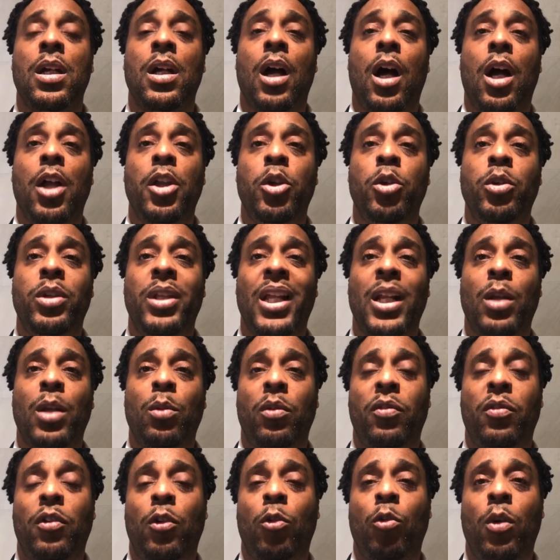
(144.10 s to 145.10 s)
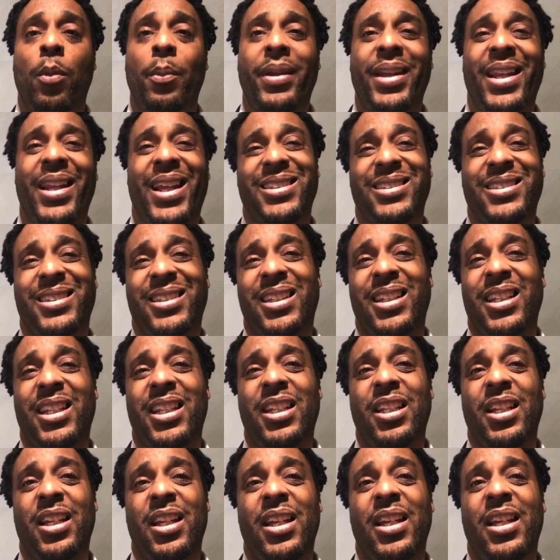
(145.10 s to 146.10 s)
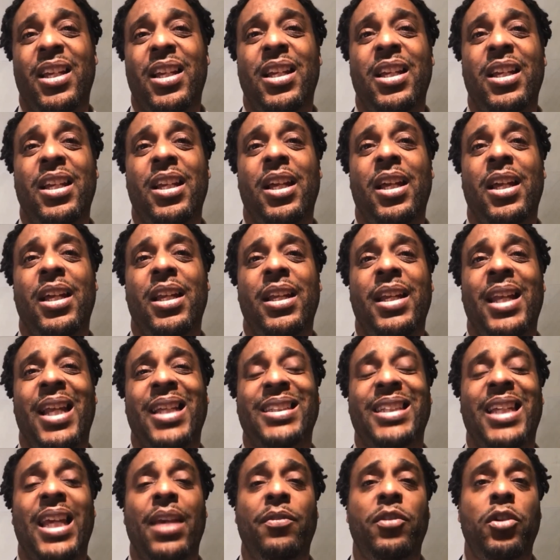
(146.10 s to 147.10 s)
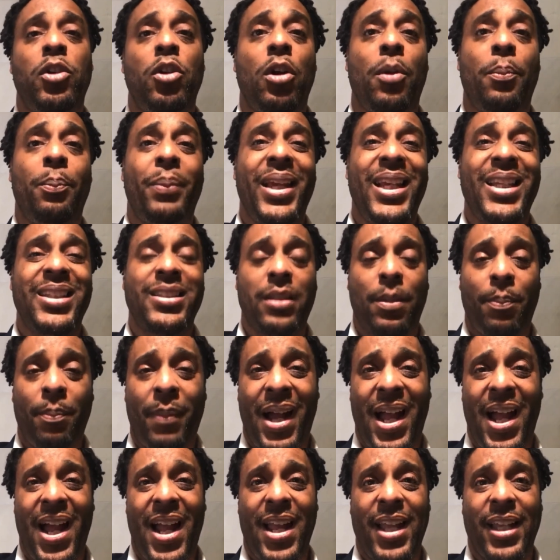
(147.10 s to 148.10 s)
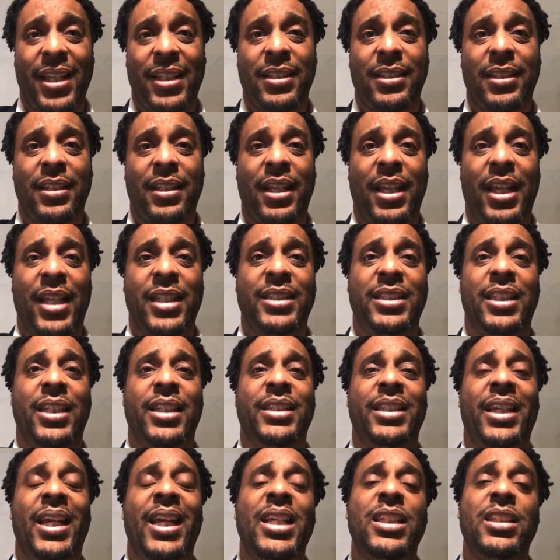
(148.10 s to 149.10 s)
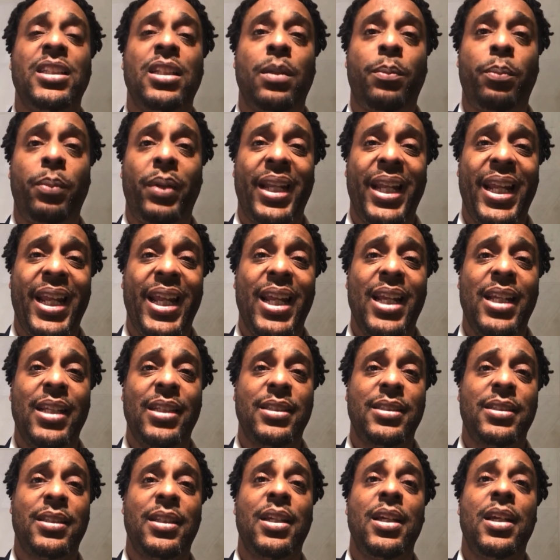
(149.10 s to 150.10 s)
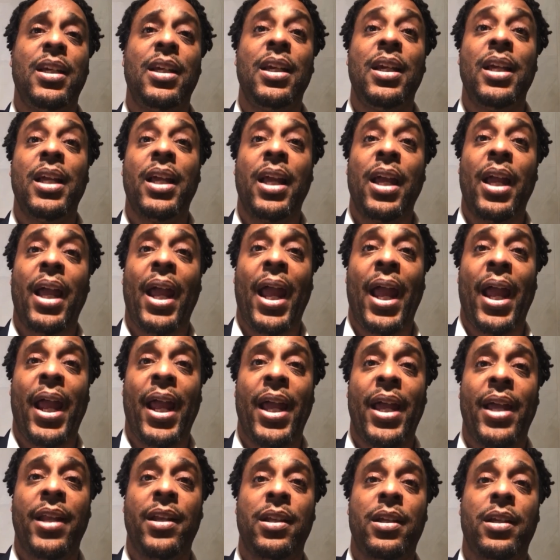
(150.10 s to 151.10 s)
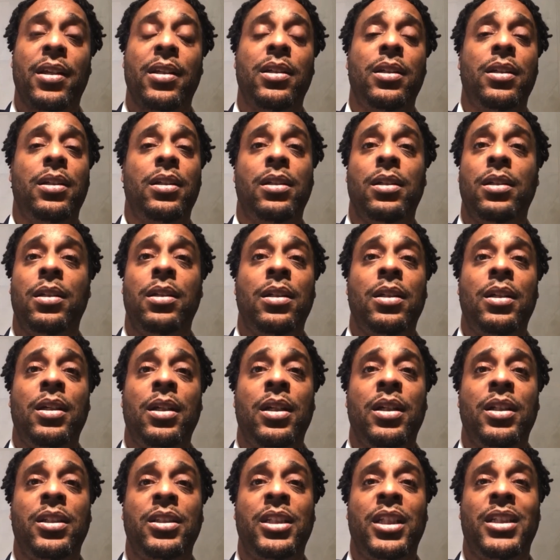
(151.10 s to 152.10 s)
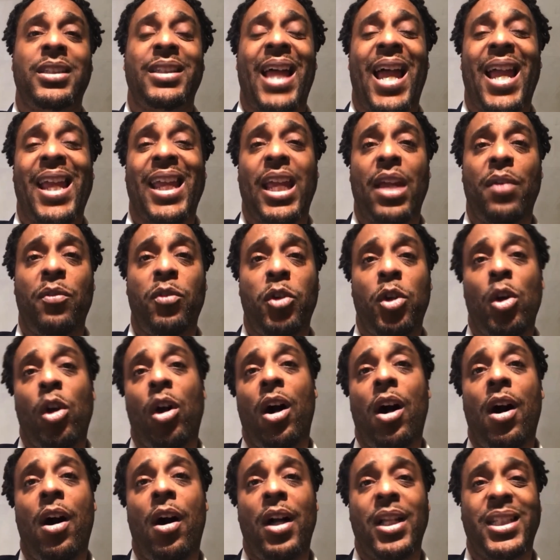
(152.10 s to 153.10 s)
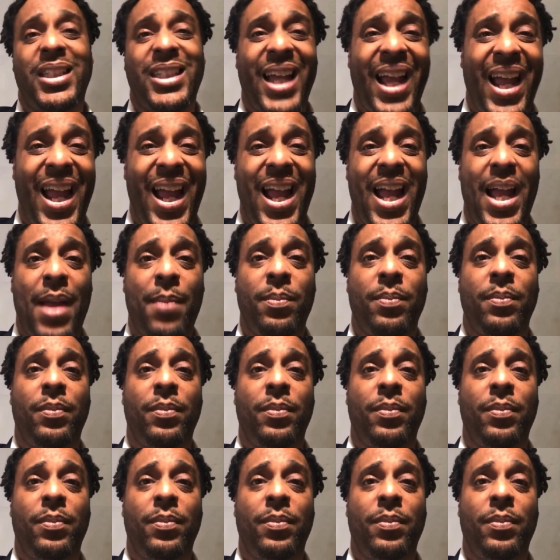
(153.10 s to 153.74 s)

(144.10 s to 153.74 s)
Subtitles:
you're dealing with a woman that's giving you a peace of mind, and she's easy to please, and she's not giving you a hard time.